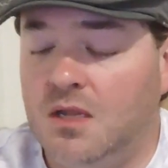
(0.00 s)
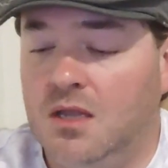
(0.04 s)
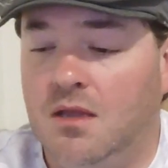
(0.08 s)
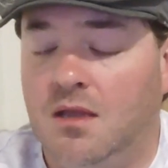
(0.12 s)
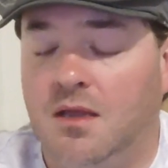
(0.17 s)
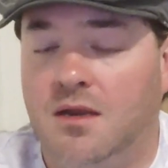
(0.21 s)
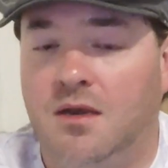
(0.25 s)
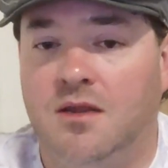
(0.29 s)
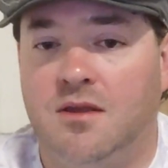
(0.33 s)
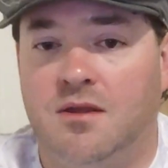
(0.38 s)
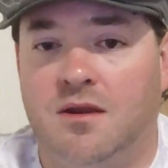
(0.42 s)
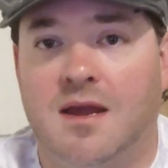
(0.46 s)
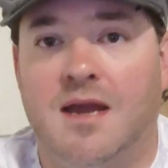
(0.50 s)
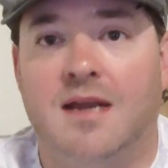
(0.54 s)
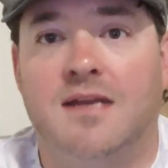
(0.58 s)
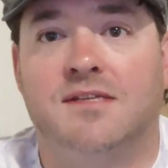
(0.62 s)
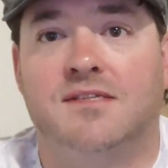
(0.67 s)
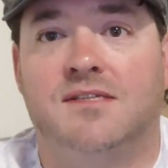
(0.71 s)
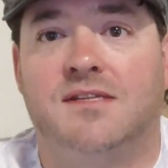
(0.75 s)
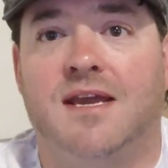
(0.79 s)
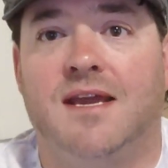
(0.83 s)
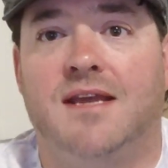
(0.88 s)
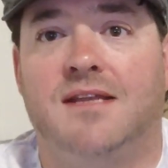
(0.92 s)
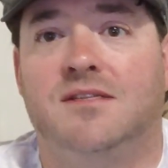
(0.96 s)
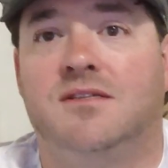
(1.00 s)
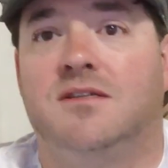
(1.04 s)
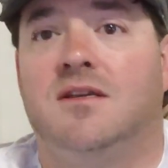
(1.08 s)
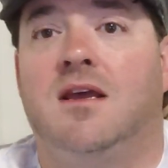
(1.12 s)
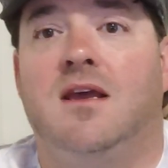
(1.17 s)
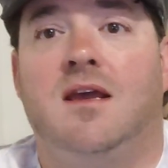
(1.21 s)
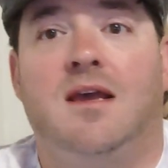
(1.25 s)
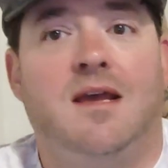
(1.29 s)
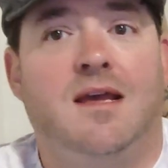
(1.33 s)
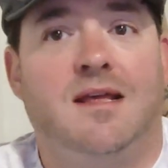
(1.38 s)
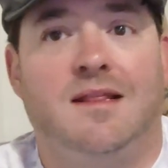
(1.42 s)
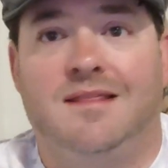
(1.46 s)
In the United States,
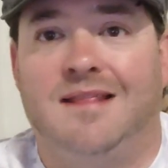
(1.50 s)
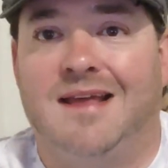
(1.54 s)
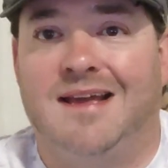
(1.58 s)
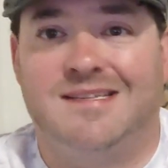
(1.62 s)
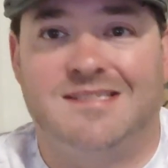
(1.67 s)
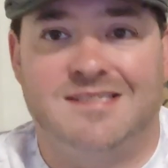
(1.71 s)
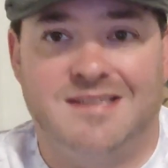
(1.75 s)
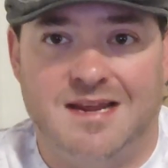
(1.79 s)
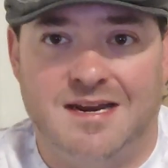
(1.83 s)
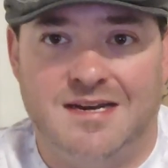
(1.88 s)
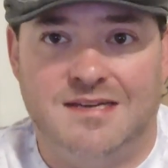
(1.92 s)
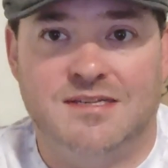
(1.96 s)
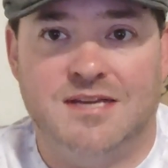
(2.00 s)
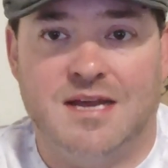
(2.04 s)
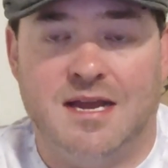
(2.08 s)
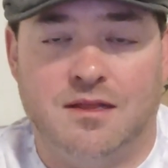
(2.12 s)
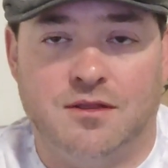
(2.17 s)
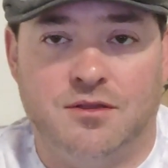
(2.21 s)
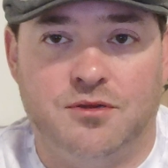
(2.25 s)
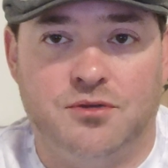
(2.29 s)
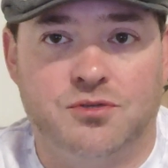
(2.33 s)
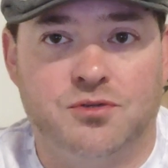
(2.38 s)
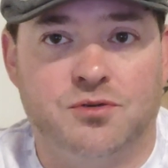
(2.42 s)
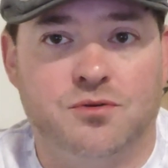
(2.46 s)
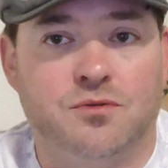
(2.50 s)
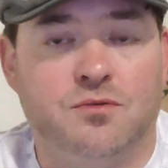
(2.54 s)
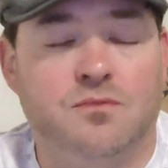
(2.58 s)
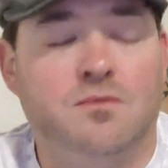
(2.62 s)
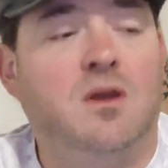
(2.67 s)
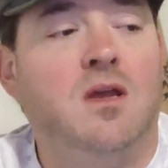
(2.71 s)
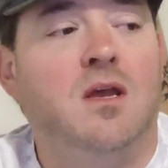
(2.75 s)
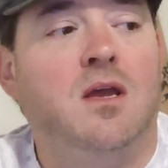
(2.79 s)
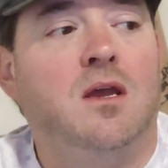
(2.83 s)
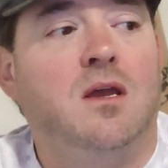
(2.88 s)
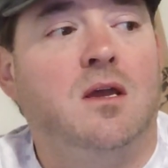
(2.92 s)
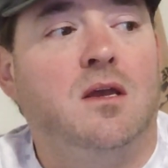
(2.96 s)
that's not exactly true.
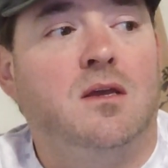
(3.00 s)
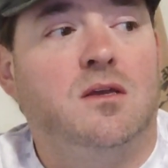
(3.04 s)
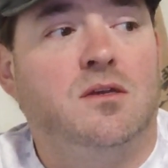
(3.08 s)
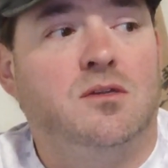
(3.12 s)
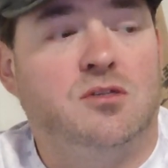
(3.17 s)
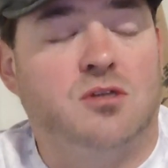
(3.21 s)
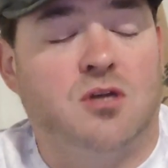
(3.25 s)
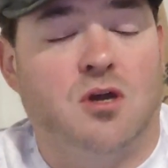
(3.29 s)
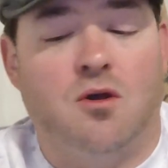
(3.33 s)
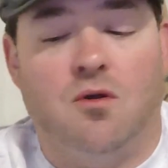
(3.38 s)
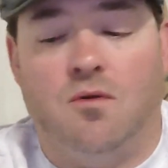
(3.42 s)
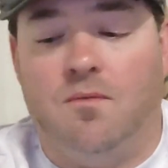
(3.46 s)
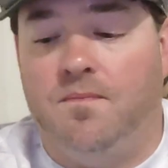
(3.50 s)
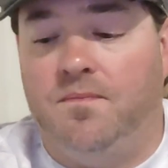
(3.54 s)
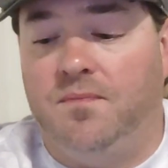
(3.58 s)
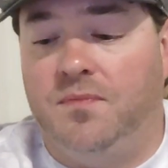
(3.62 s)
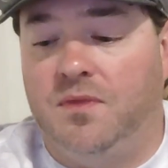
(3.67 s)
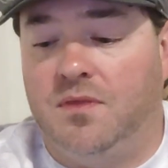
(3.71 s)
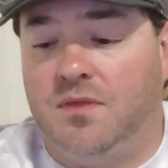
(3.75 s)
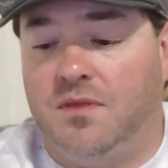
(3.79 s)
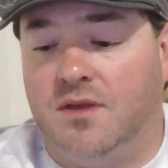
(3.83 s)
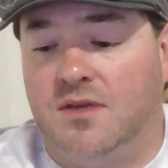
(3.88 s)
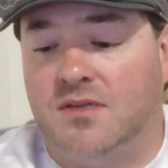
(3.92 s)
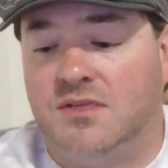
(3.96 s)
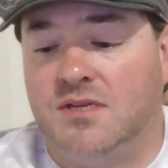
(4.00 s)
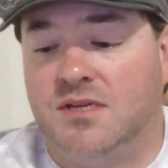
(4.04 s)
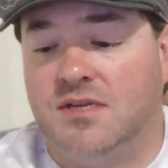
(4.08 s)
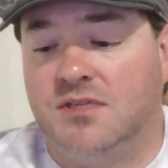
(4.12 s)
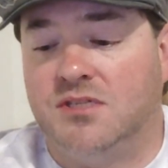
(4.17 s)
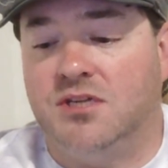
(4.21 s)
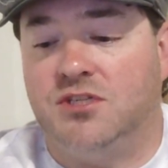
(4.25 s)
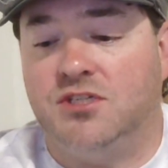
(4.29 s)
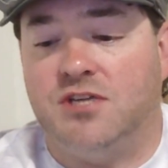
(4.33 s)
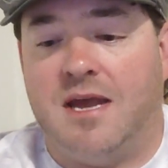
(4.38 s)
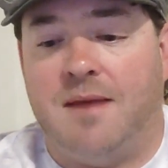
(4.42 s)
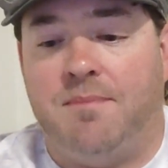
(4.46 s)
So this
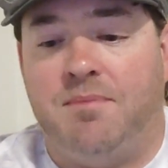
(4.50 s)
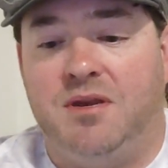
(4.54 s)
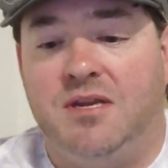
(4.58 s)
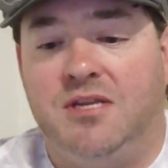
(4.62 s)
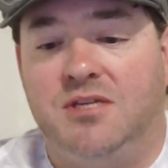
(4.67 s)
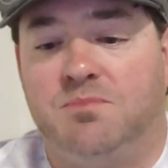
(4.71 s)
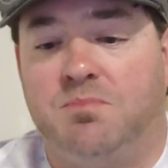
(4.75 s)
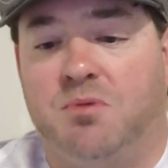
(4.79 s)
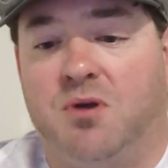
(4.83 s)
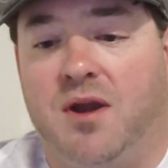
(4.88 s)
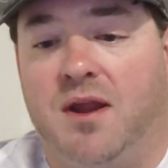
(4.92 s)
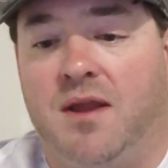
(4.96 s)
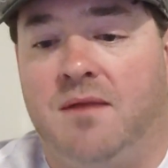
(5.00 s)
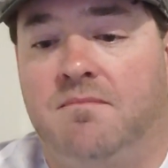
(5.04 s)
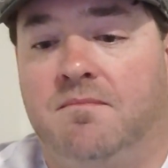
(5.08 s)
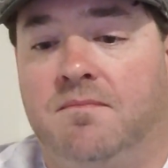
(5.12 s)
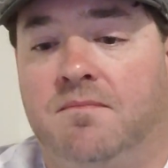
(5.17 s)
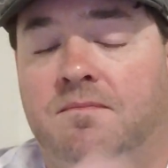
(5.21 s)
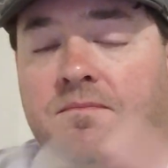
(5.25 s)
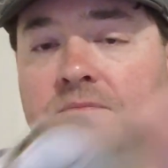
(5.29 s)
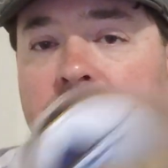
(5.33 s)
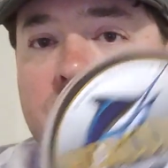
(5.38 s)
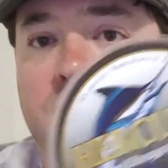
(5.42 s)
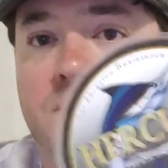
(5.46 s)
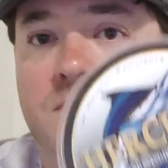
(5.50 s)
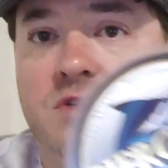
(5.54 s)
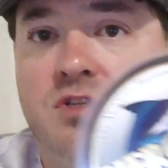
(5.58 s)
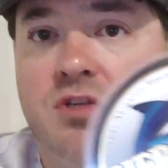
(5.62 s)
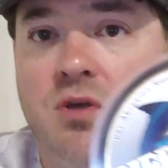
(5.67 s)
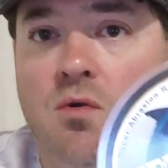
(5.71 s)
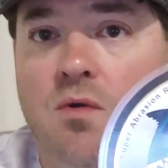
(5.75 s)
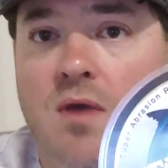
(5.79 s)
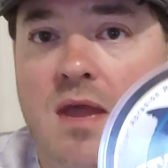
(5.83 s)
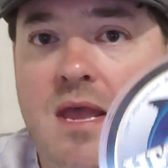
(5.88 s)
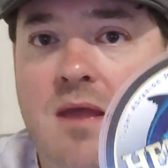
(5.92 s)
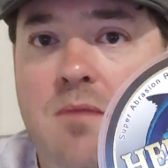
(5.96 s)
is a Japanese braid.
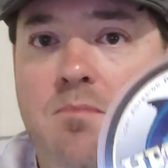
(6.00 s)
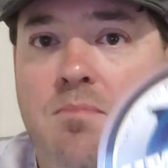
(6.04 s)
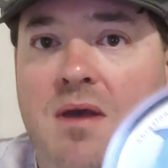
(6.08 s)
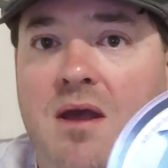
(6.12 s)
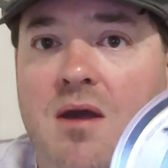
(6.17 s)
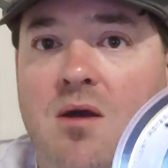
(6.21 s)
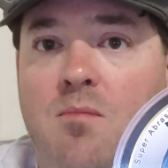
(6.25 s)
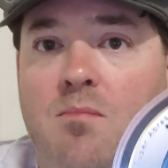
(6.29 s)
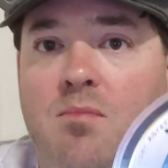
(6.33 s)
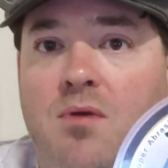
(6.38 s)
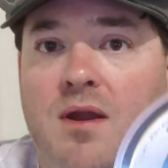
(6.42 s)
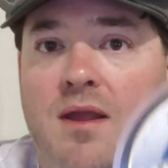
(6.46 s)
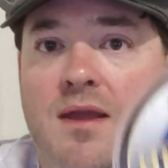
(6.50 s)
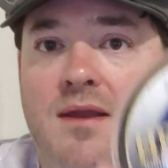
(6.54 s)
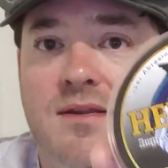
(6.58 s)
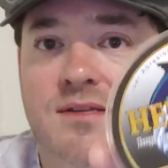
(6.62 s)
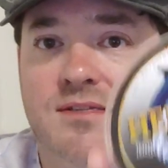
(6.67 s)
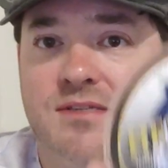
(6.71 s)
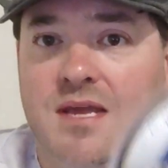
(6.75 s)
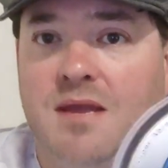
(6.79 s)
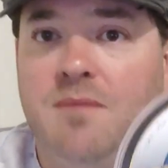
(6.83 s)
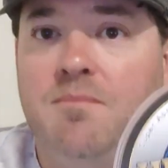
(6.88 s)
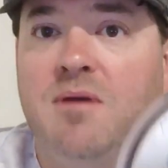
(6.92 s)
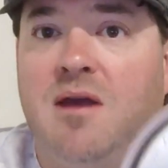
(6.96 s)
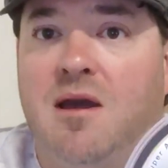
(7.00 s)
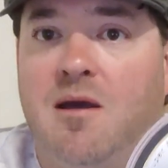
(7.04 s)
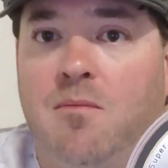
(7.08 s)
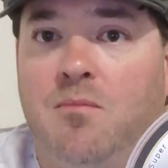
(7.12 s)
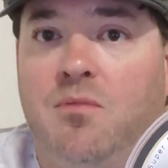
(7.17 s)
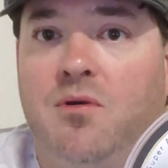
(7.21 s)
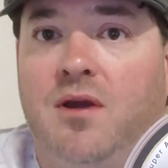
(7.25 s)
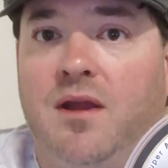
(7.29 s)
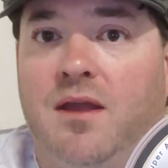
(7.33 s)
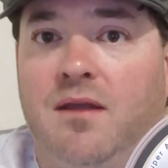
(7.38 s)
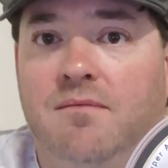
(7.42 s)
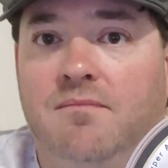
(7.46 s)
So 8-pound braid is
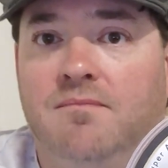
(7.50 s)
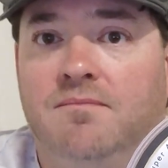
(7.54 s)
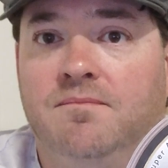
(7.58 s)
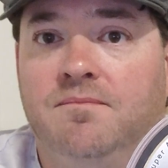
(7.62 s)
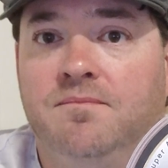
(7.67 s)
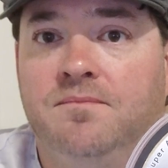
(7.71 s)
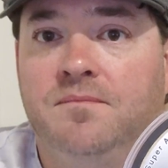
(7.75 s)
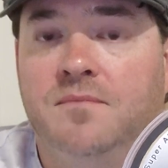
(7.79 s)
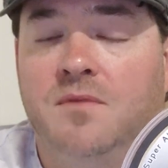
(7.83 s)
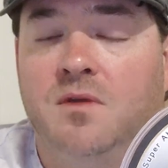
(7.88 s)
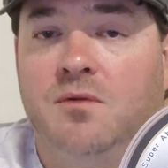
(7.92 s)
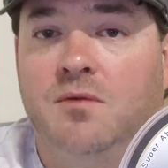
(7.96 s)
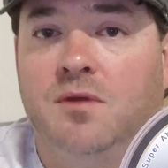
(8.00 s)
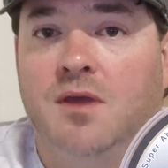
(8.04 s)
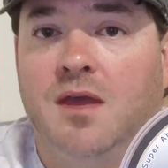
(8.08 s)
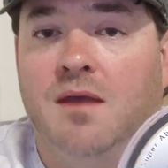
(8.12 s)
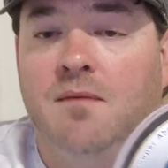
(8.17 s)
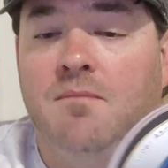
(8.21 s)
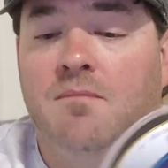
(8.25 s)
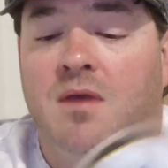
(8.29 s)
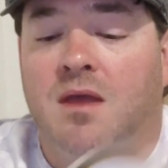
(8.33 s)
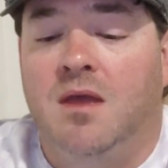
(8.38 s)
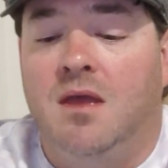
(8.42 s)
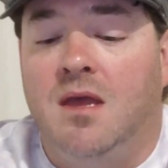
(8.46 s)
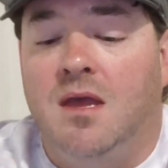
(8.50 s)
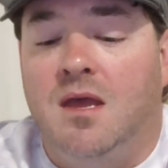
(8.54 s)
8-pound braid. Okay.